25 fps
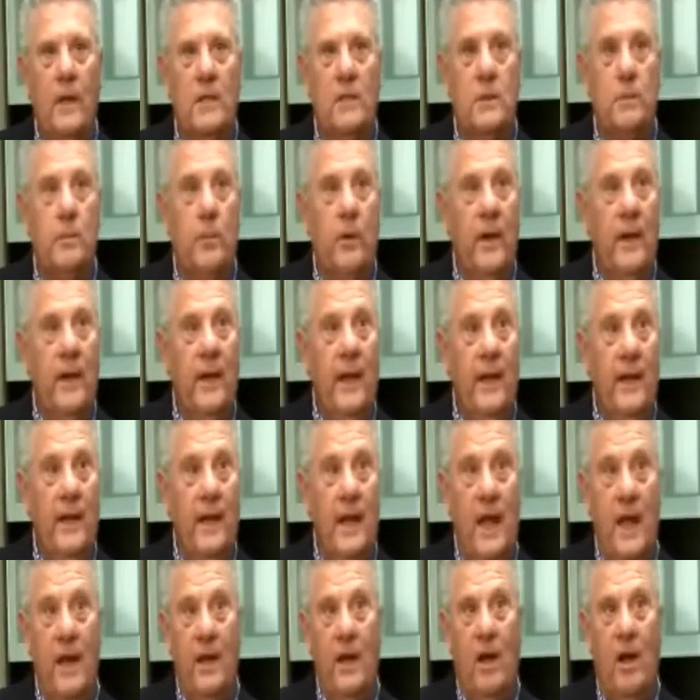it's really
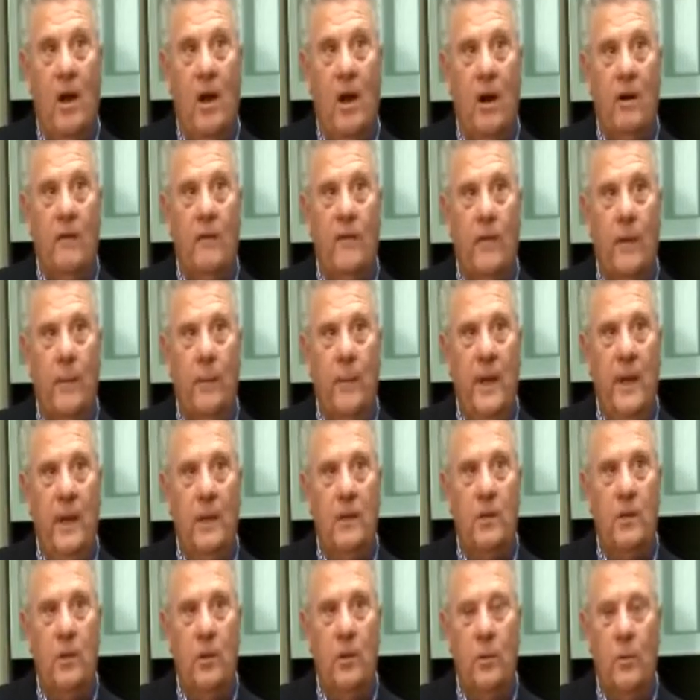kind of hard for
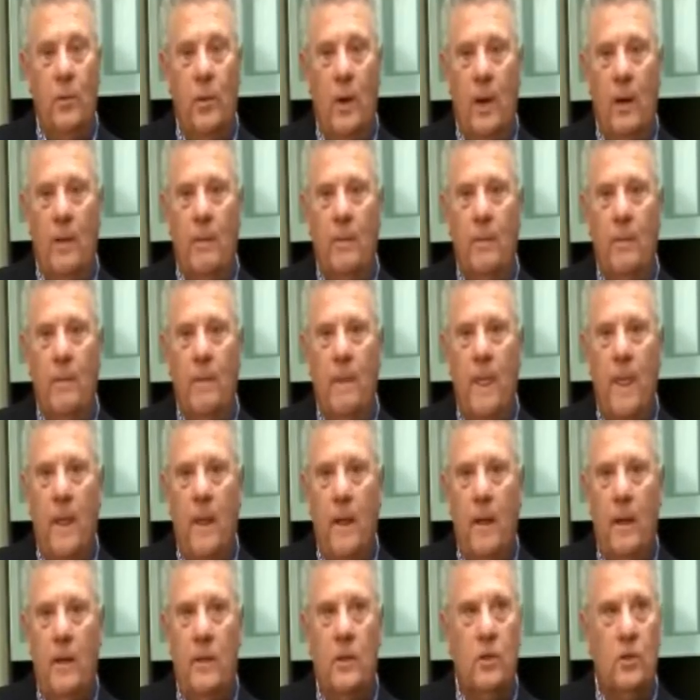me to uh,
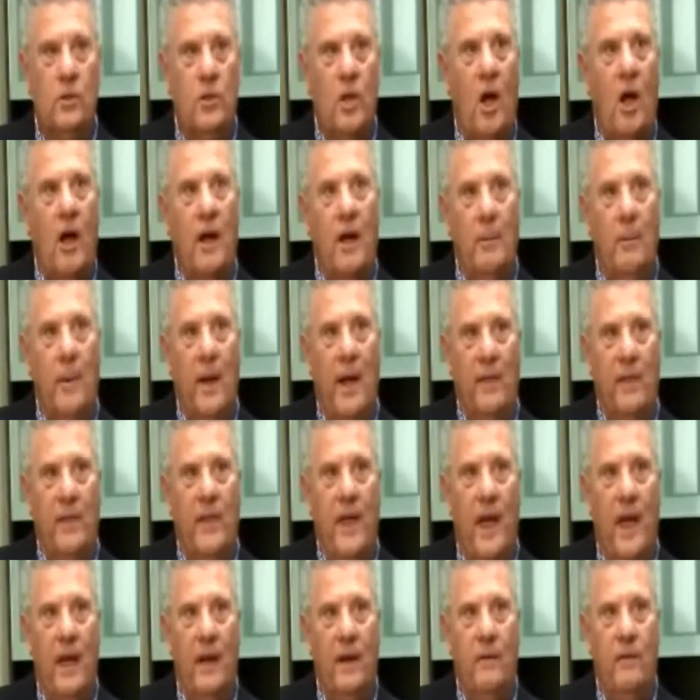to talk about
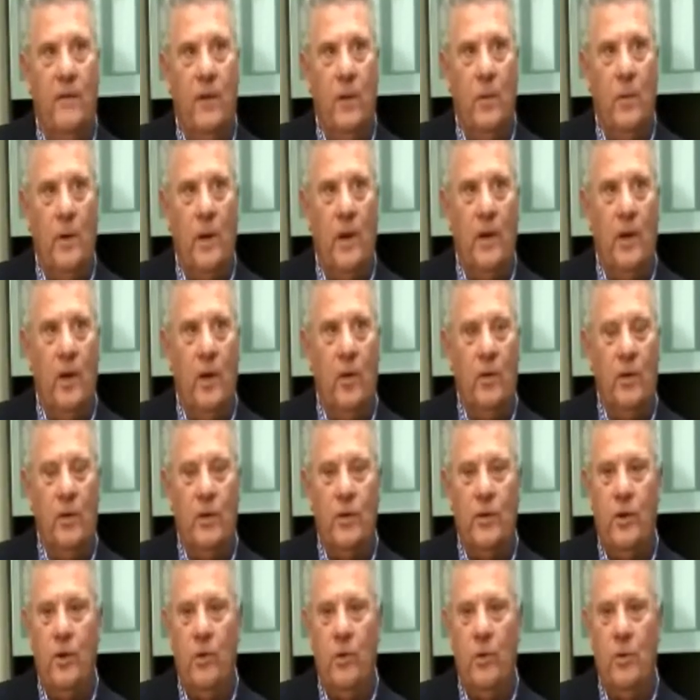that if you want to know the
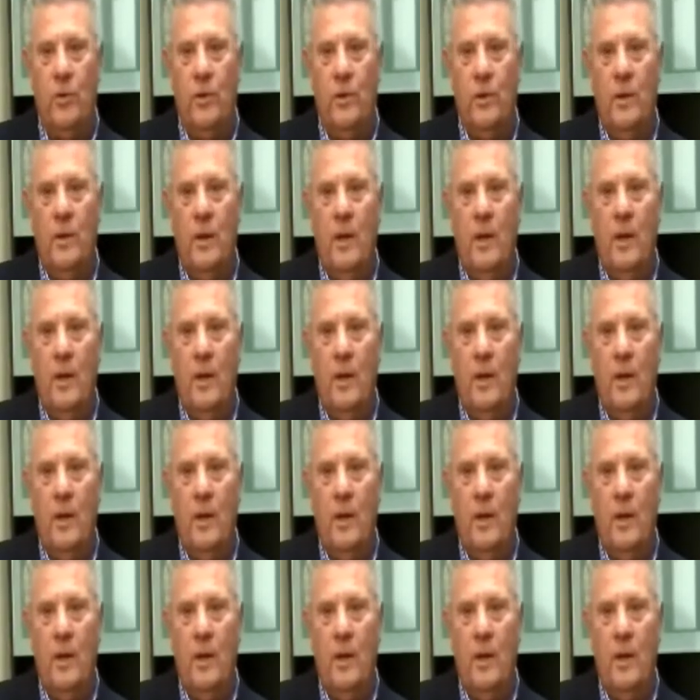truth.